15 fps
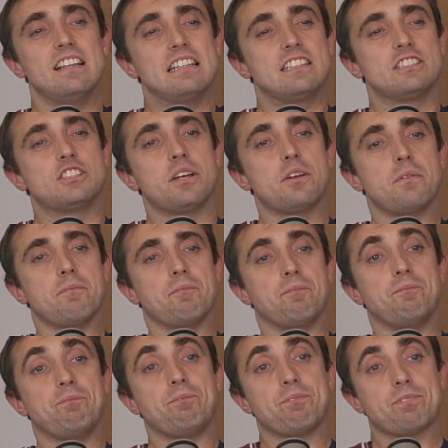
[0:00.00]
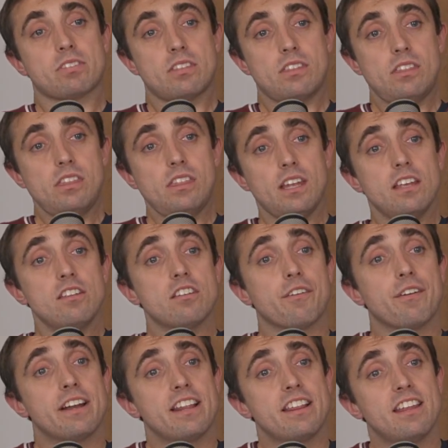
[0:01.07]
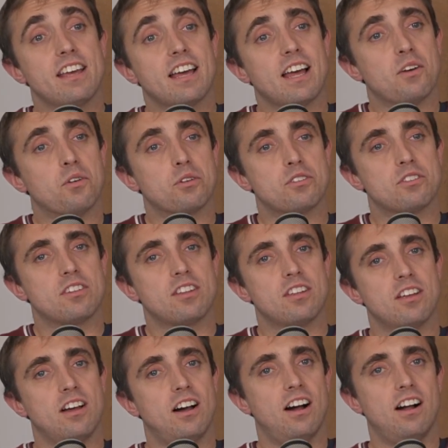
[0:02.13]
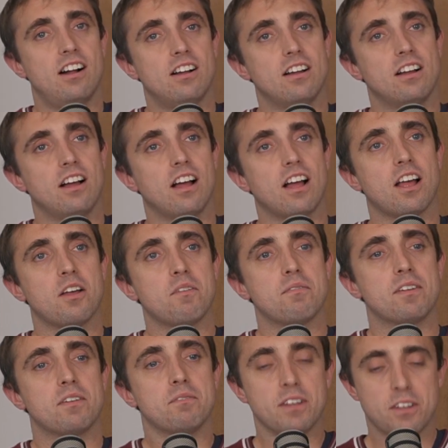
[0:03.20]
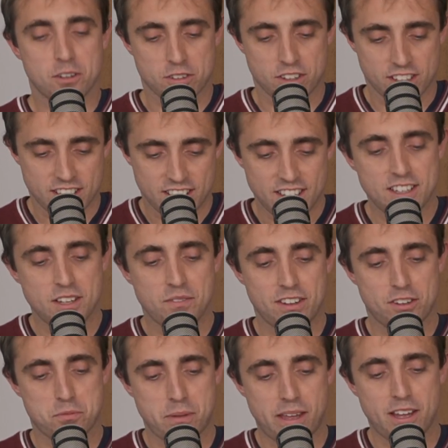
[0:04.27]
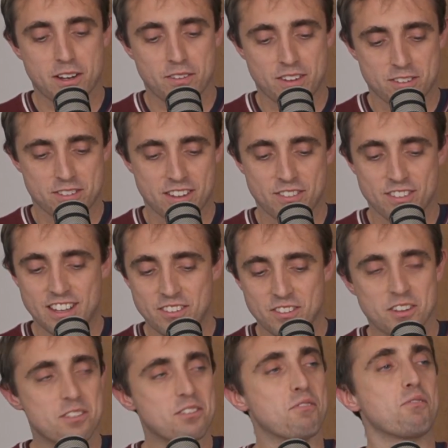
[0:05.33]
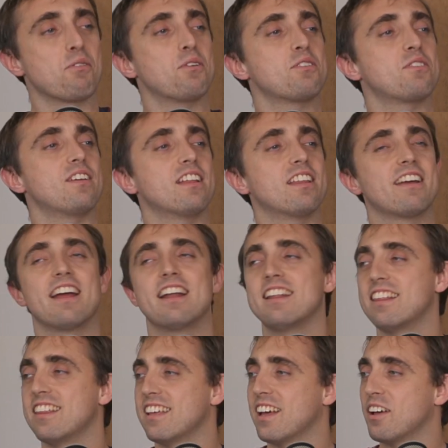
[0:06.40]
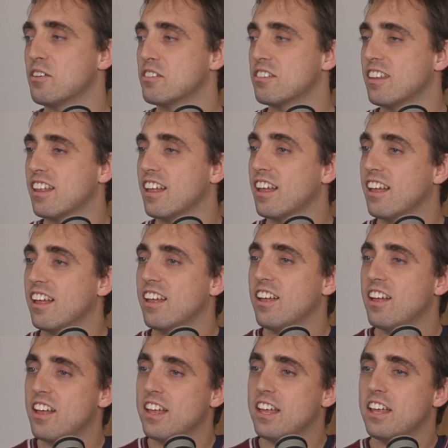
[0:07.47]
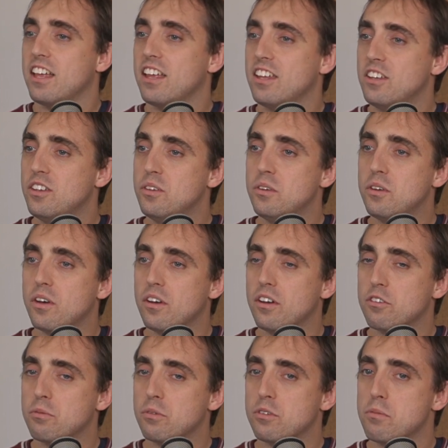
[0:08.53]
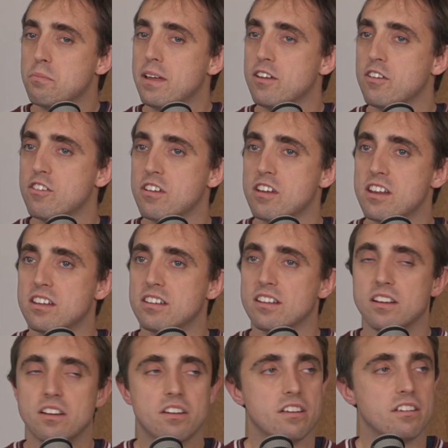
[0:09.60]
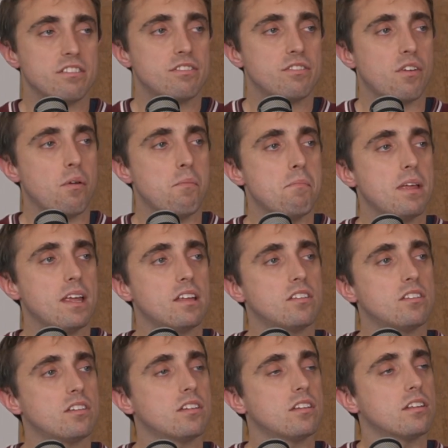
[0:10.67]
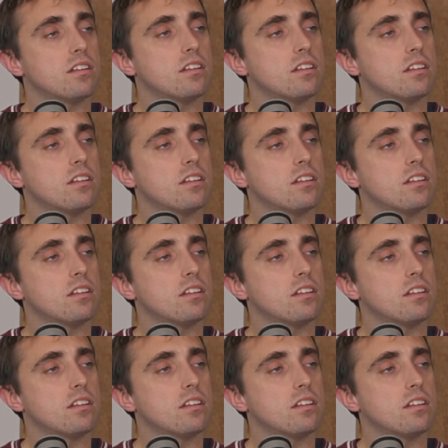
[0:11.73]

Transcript: So, is there anything else? Because I clearly missed speaking about sevens, even though it's in front of me. Are there anything else that you guys want to mention that I've missed?